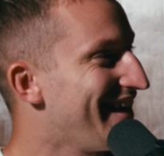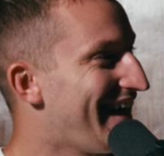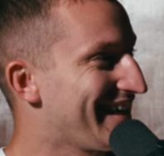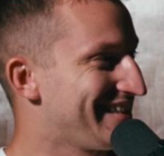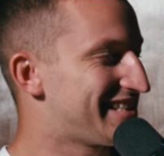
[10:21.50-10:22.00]

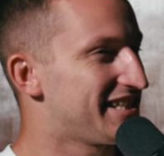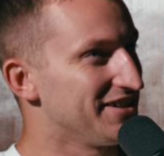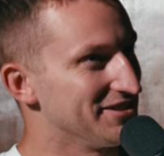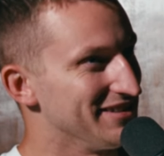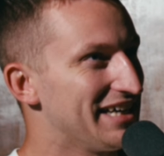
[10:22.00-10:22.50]
I can just tell
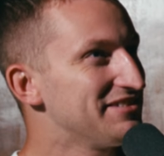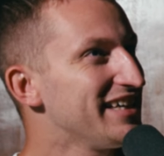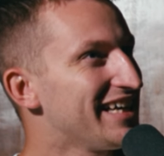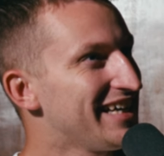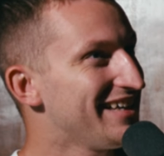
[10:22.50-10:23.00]
you're like,
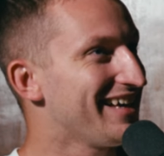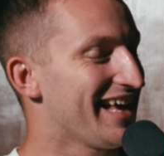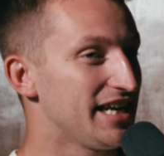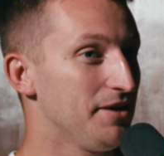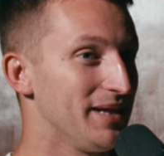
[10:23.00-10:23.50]
yeah,
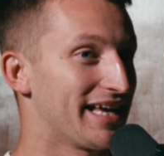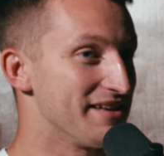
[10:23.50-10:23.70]
and I'm like